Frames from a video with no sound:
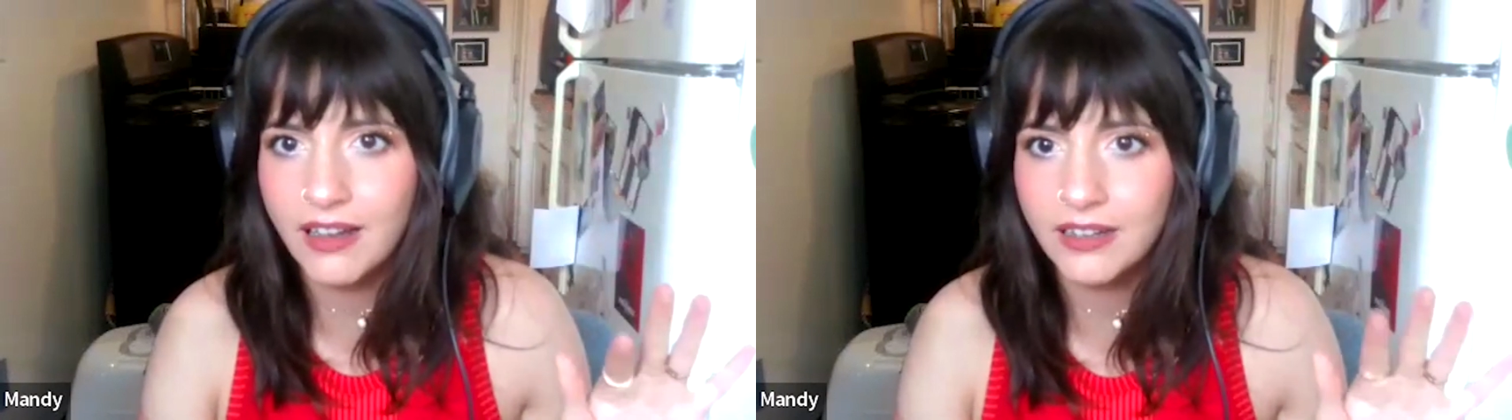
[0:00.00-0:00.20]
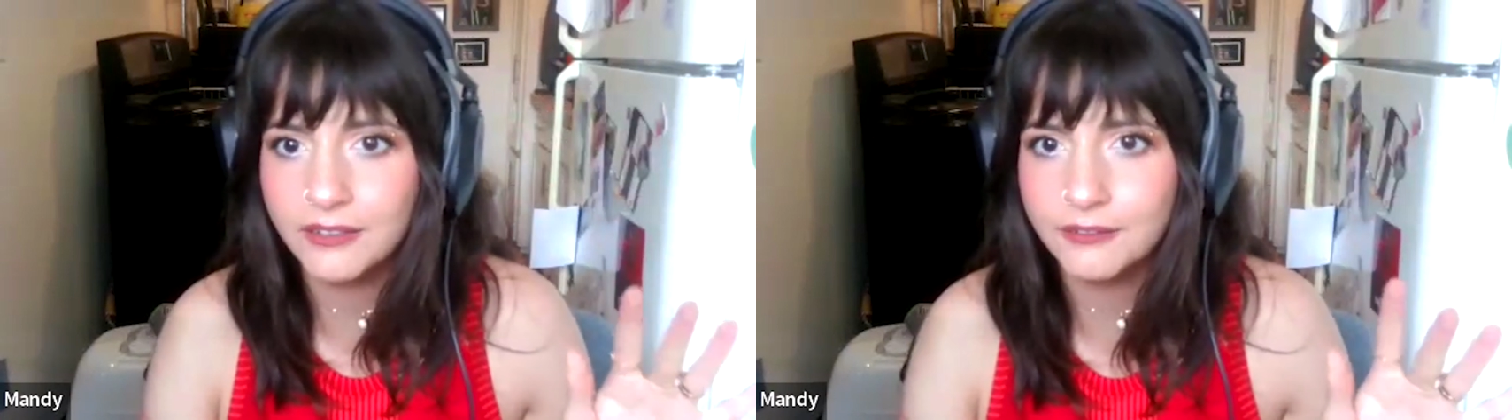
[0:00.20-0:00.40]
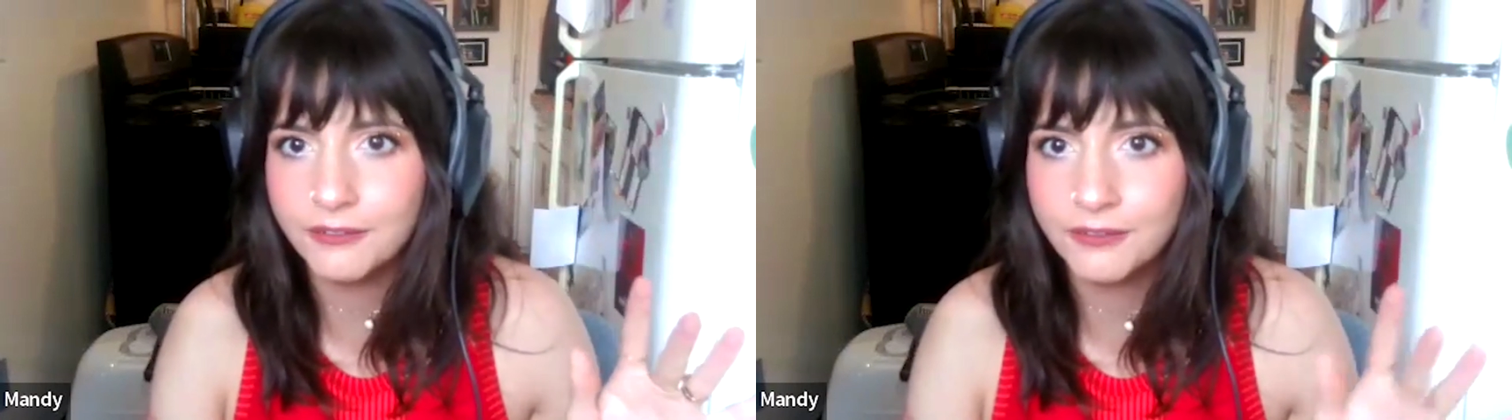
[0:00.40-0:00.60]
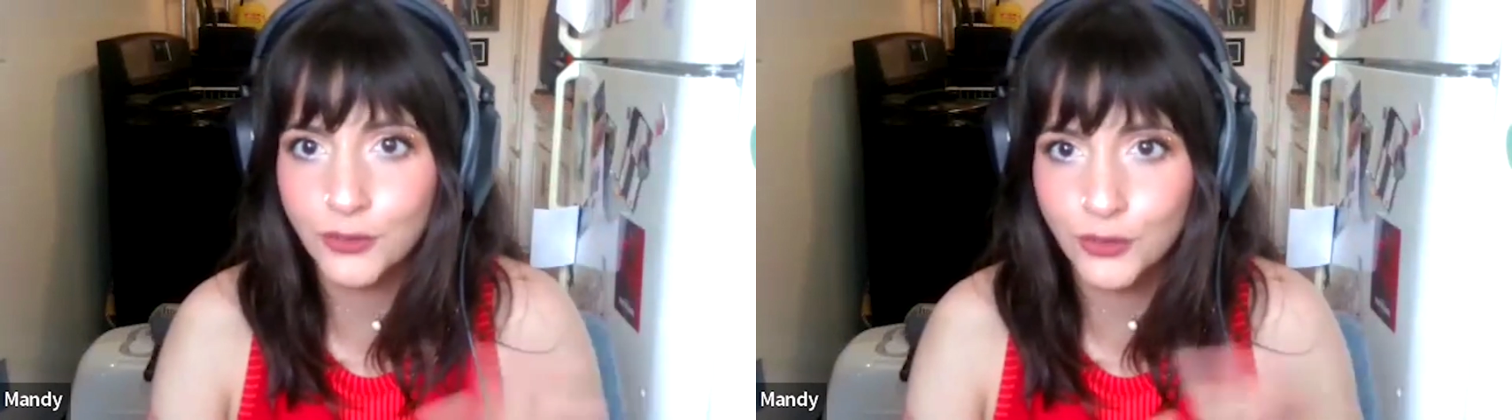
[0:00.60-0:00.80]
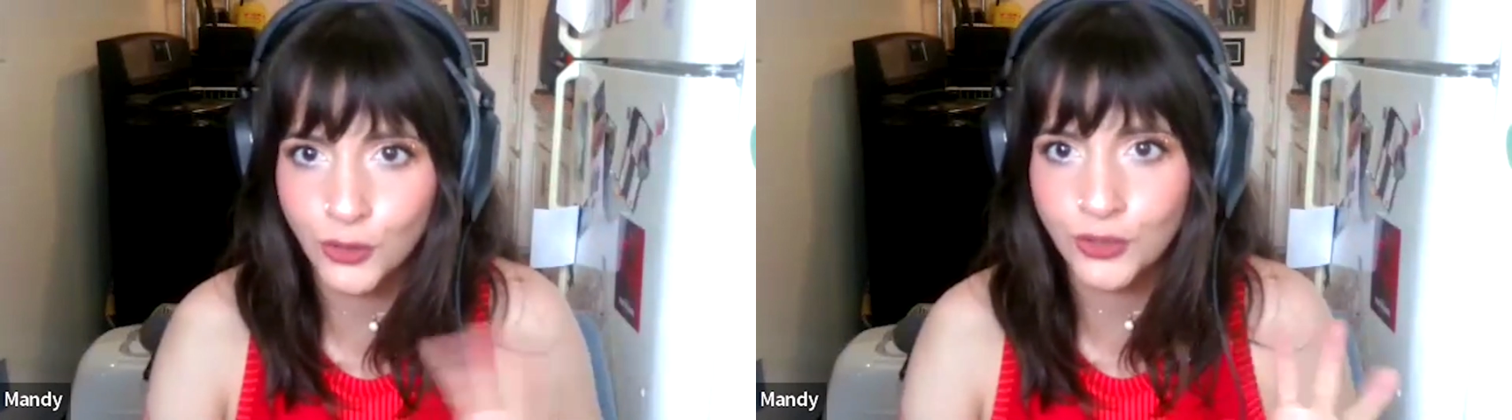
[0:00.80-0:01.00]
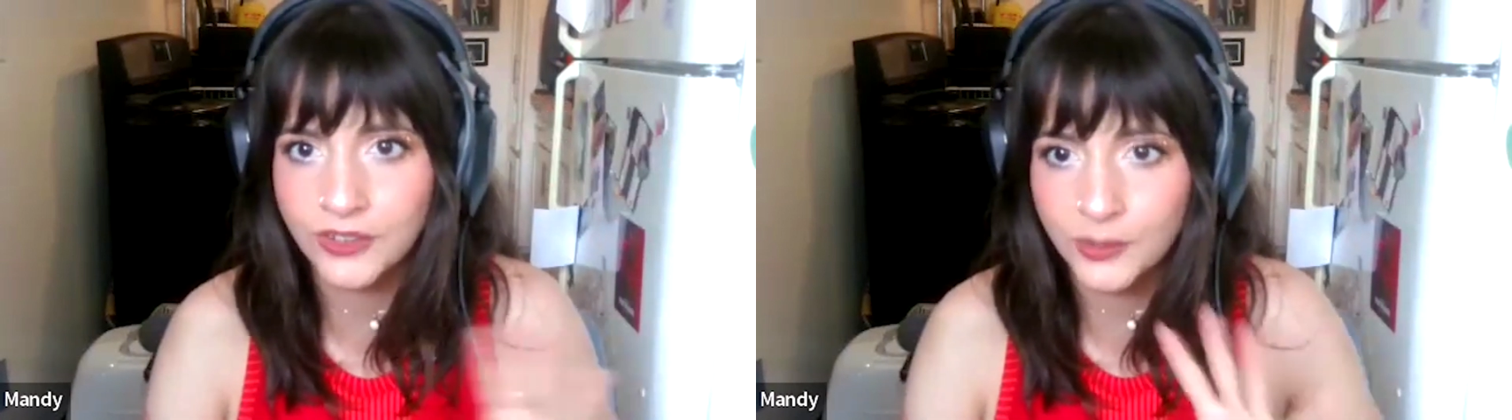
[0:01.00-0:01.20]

of certain